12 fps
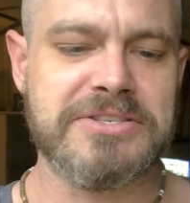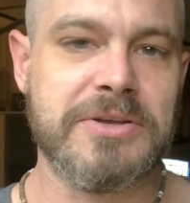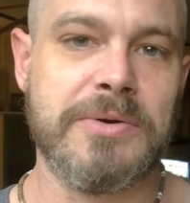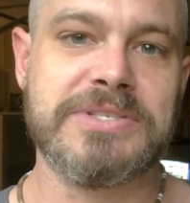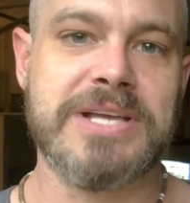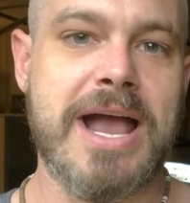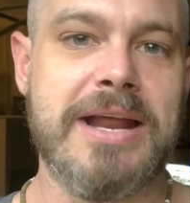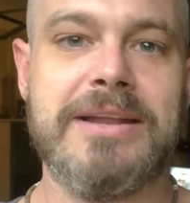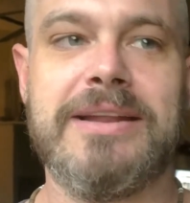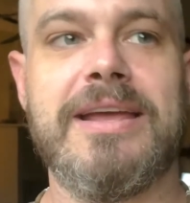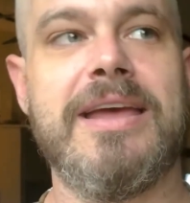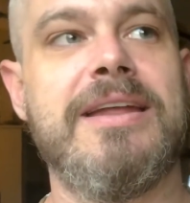He's so
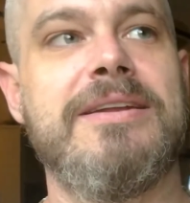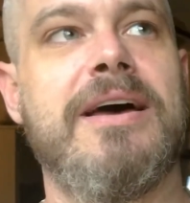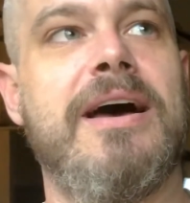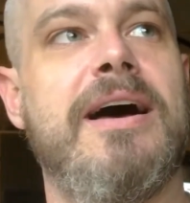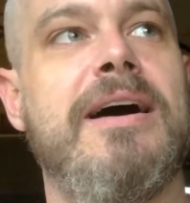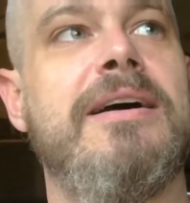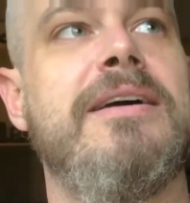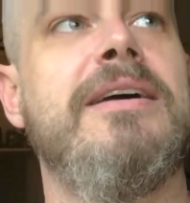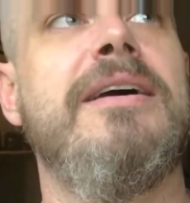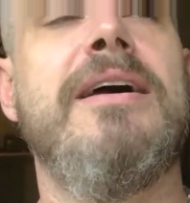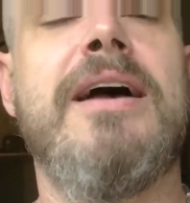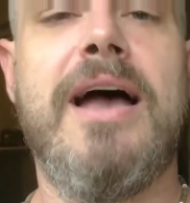excited, and
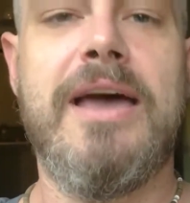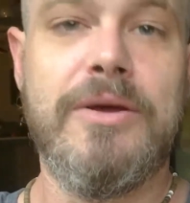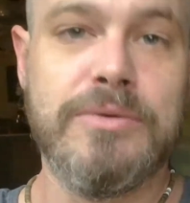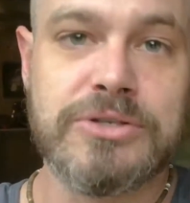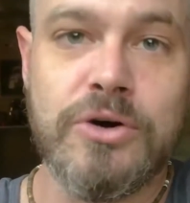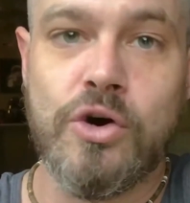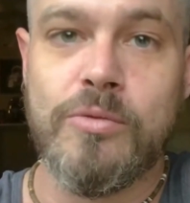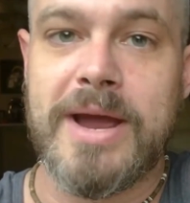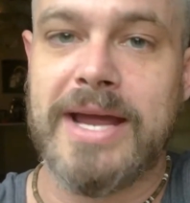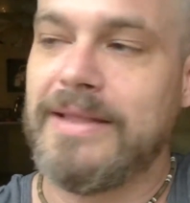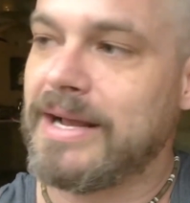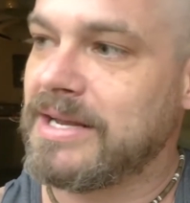it was cool,
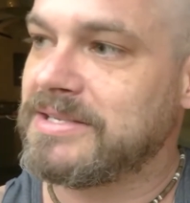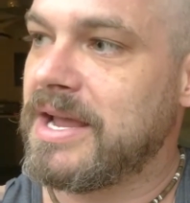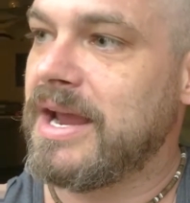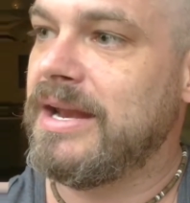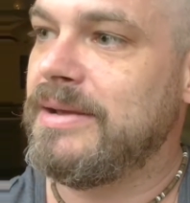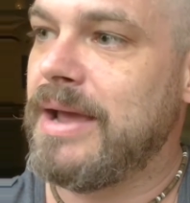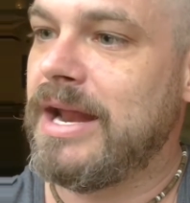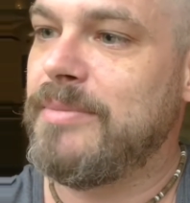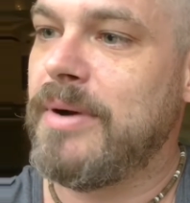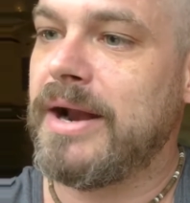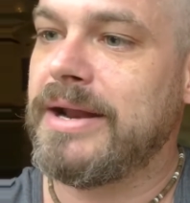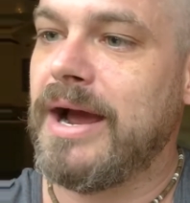man. Like I say,
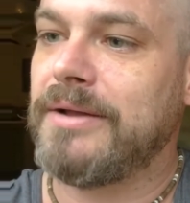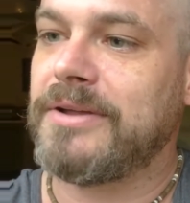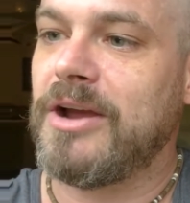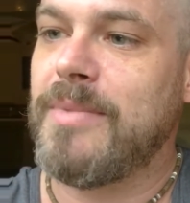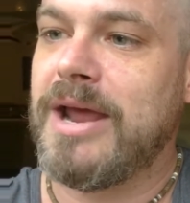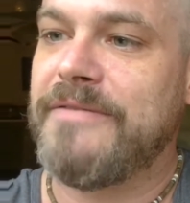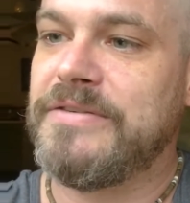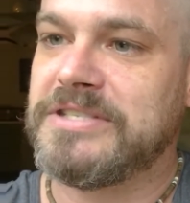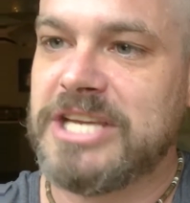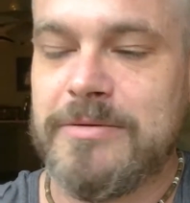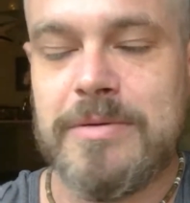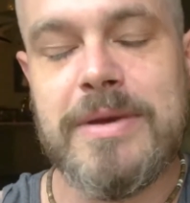anybody out there, man, if you
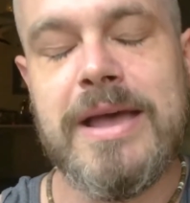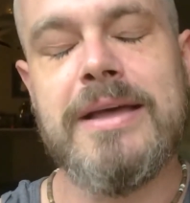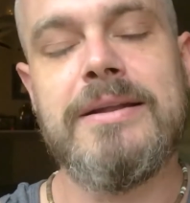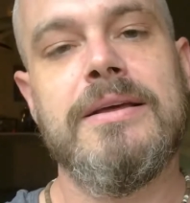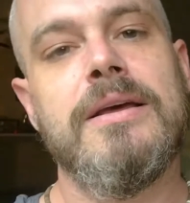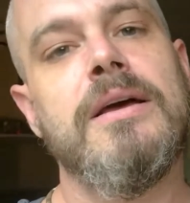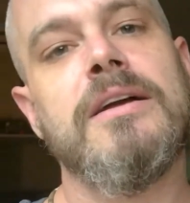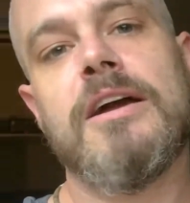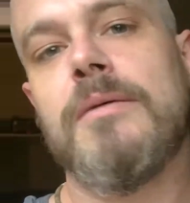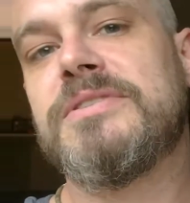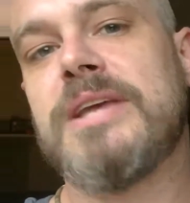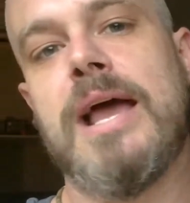see me, man,
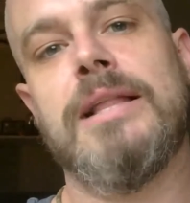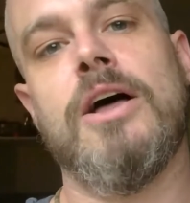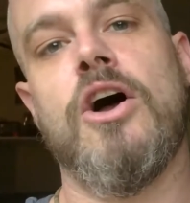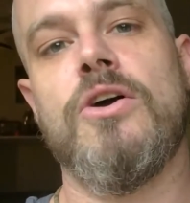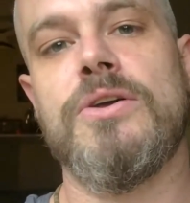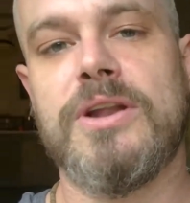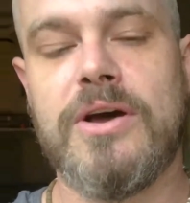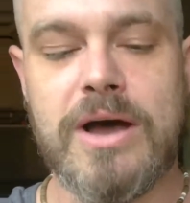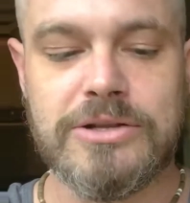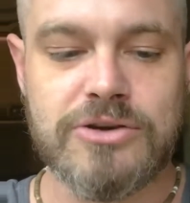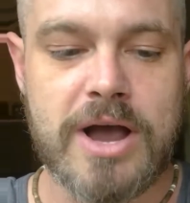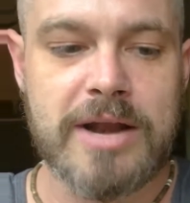come say hello. You know,
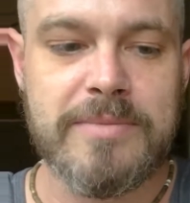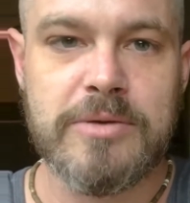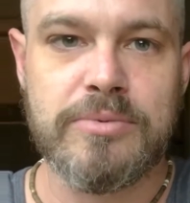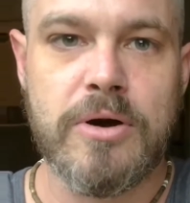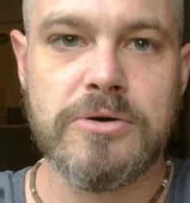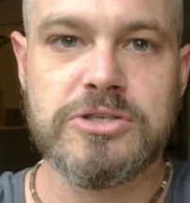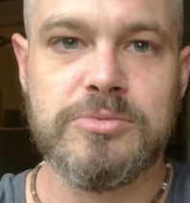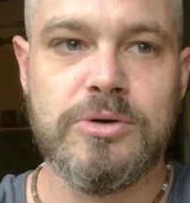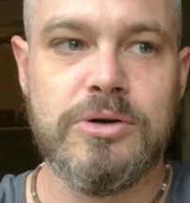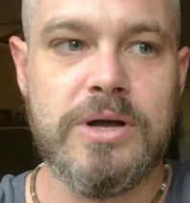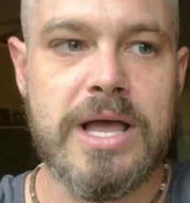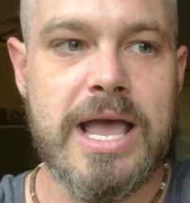I try to be
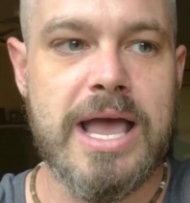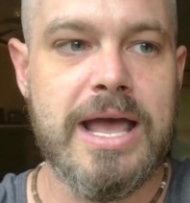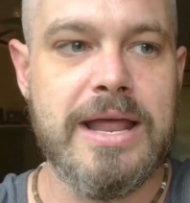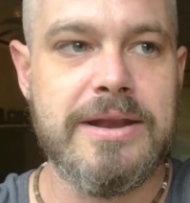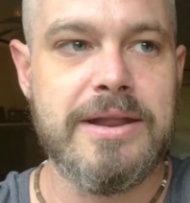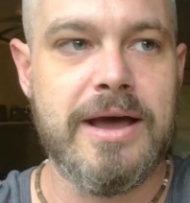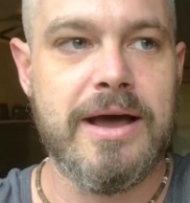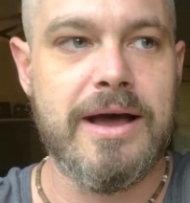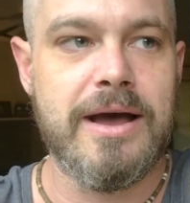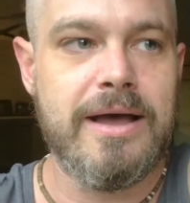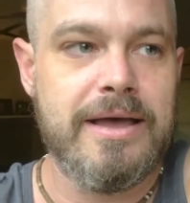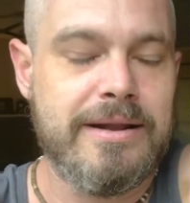approachable, and
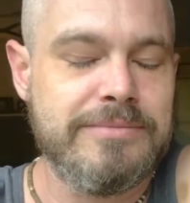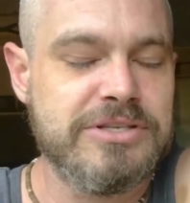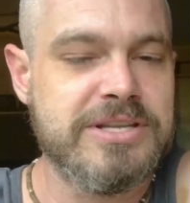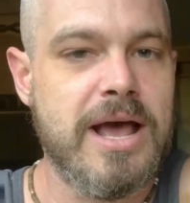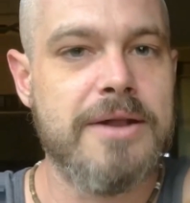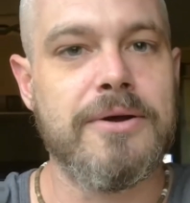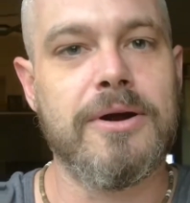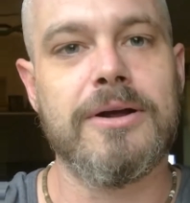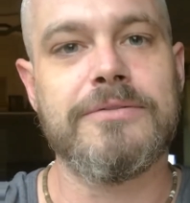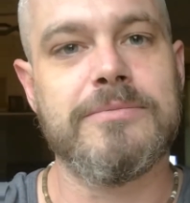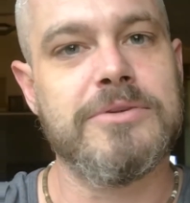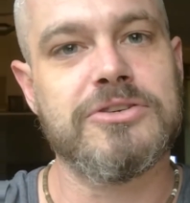I'm just down to
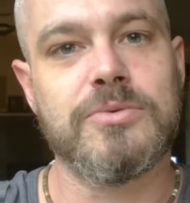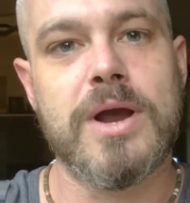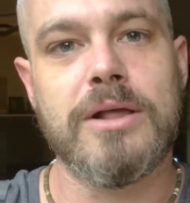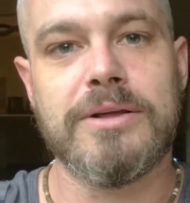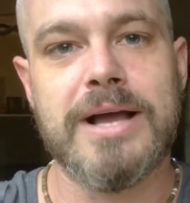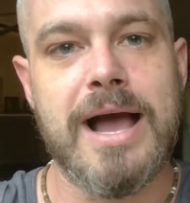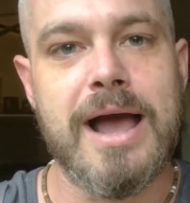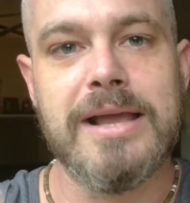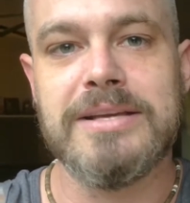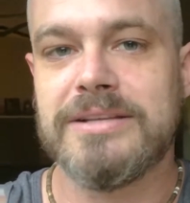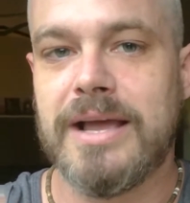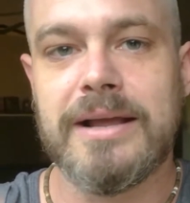earth. I'm just a regular
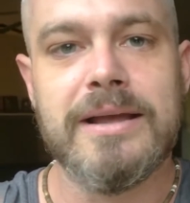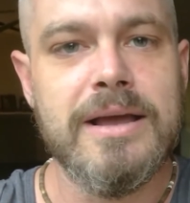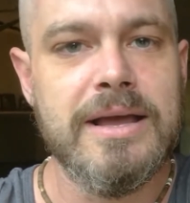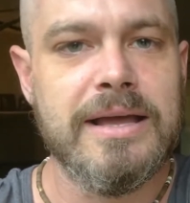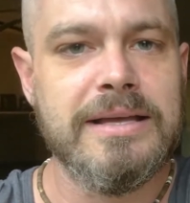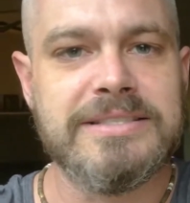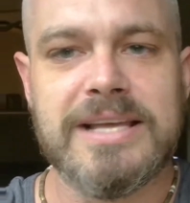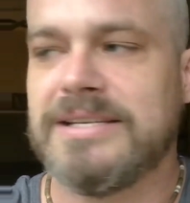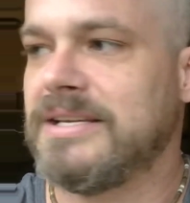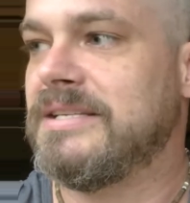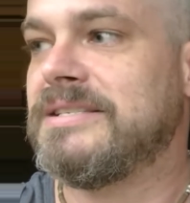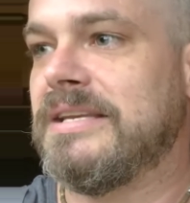guy. He's like, he
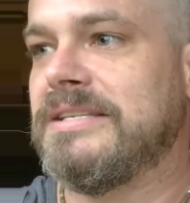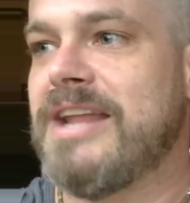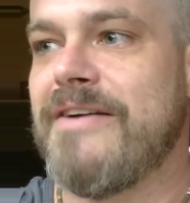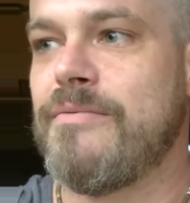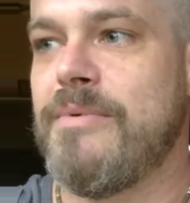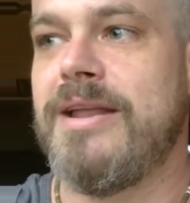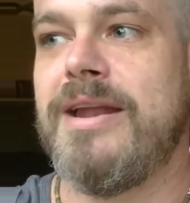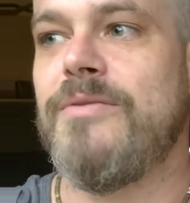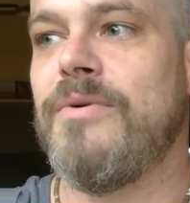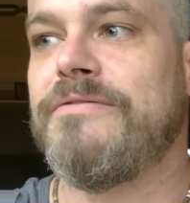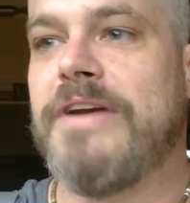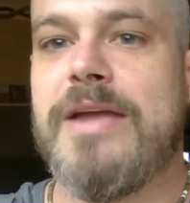says he's never met
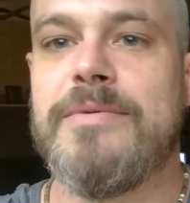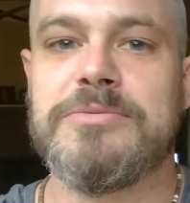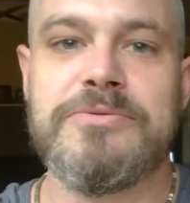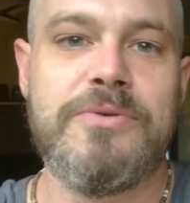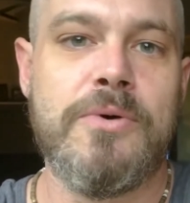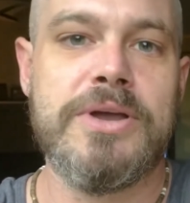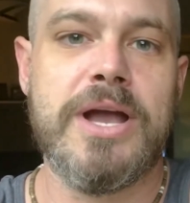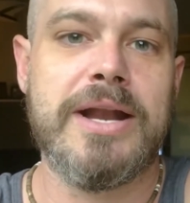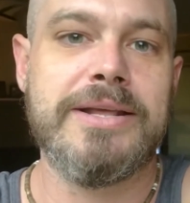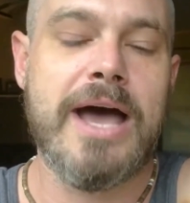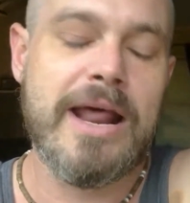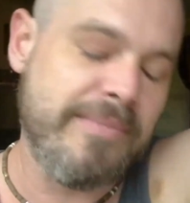anyone famous before,
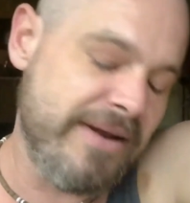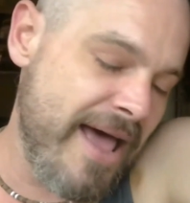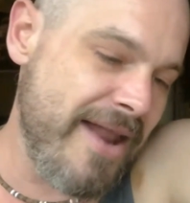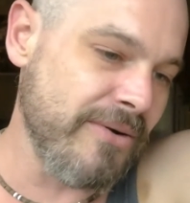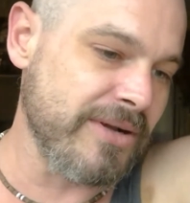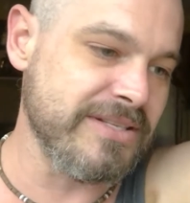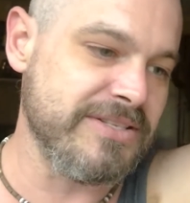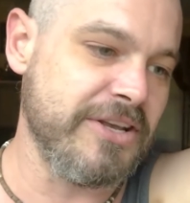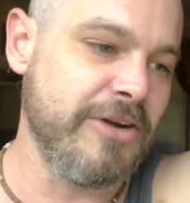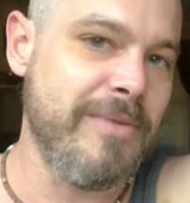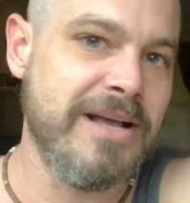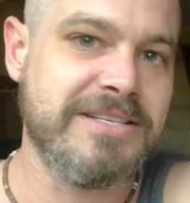yada yada, but I don't
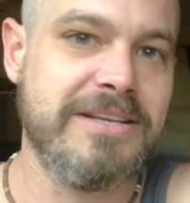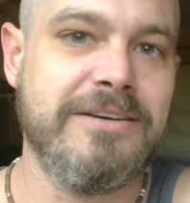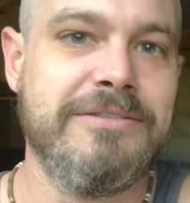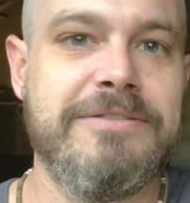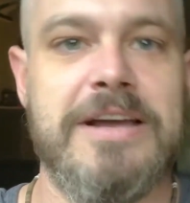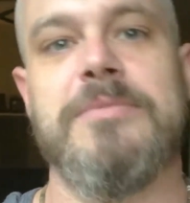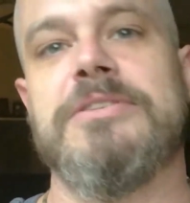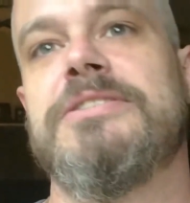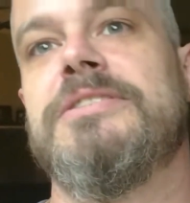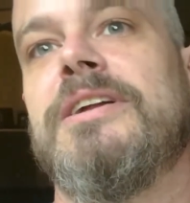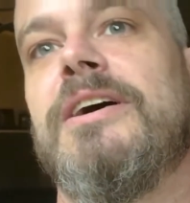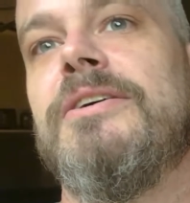consider myself
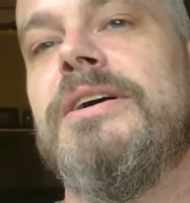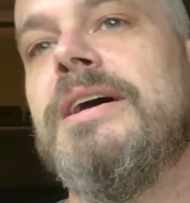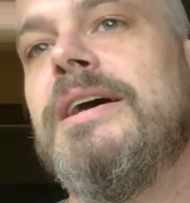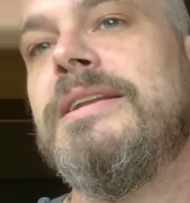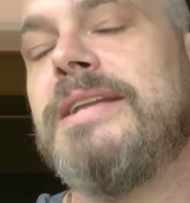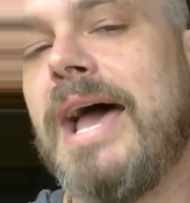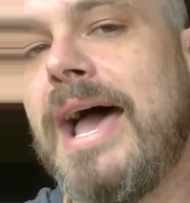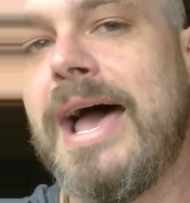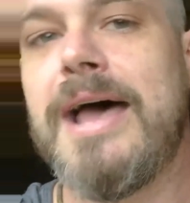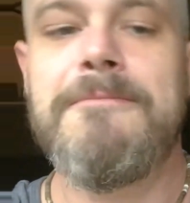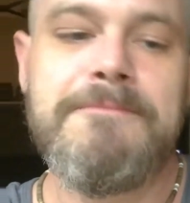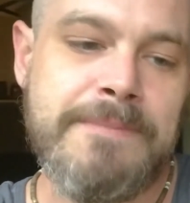famous. You know,
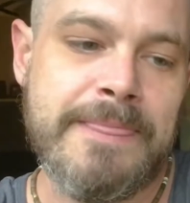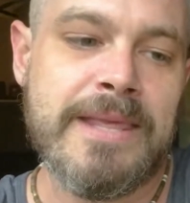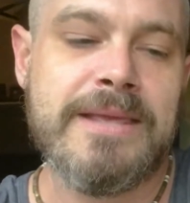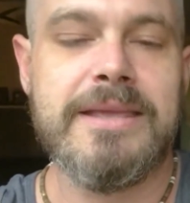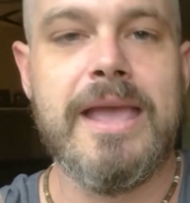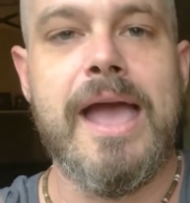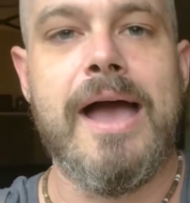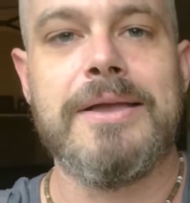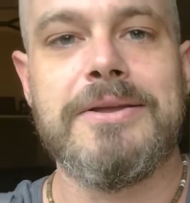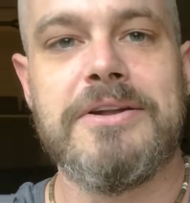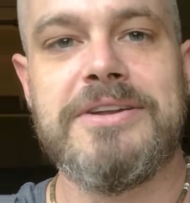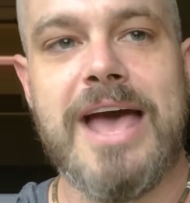dad, yeah,
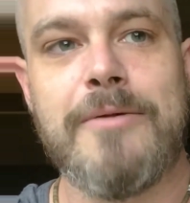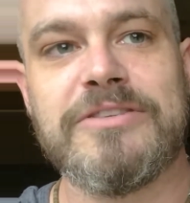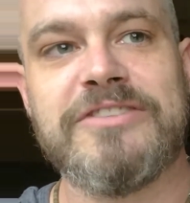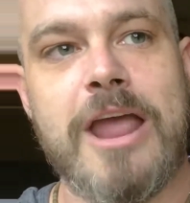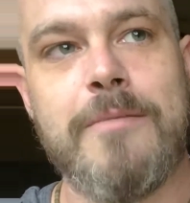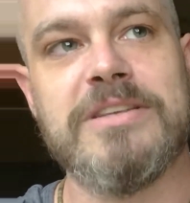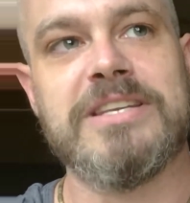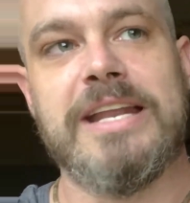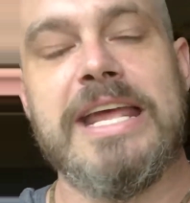you know, dad was famous,